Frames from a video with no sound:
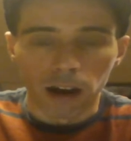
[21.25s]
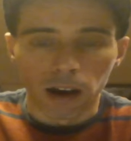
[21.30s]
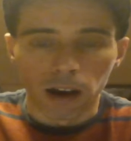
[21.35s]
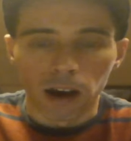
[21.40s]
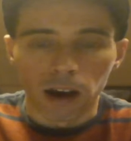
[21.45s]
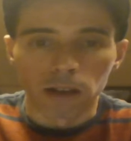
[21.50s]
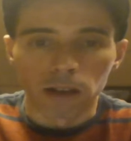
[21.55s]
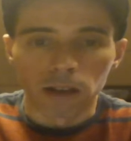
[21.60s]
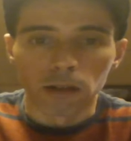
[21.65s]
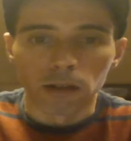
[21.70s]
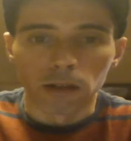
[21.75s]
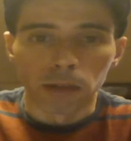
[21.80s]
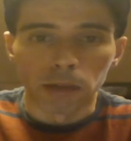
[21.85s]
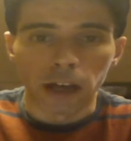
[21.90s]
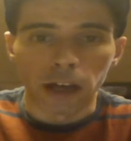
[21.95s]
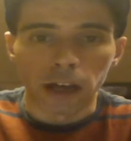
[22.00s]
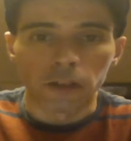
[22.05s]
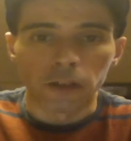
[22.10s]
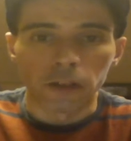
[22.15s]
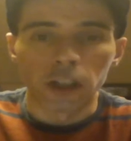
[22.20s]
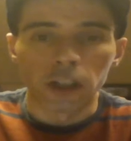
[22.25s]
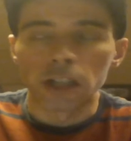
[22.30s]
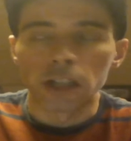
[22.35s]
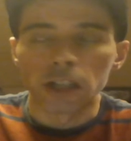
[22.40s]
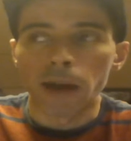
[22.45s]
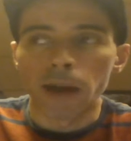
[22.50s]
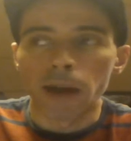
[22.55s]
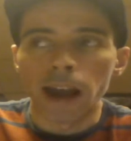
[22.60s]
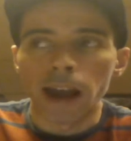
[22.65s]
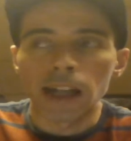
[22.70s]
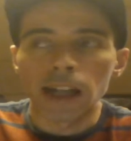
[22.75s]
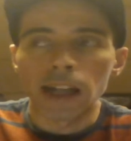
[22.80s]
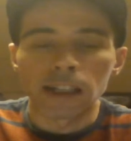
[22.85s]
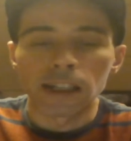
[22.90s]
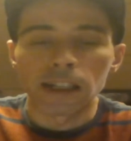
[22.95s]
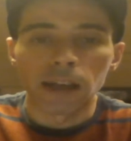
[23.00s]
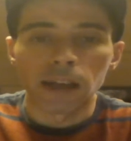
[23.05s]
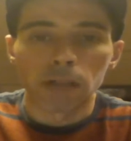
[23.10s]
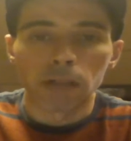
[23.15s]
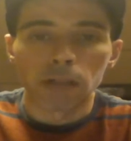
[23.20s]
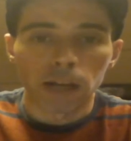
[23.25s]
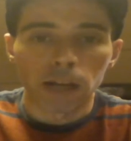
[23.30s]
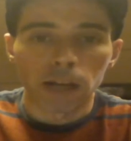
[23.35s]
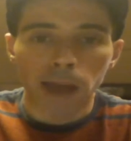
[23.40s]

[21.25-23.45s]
on Google+ for just about any subject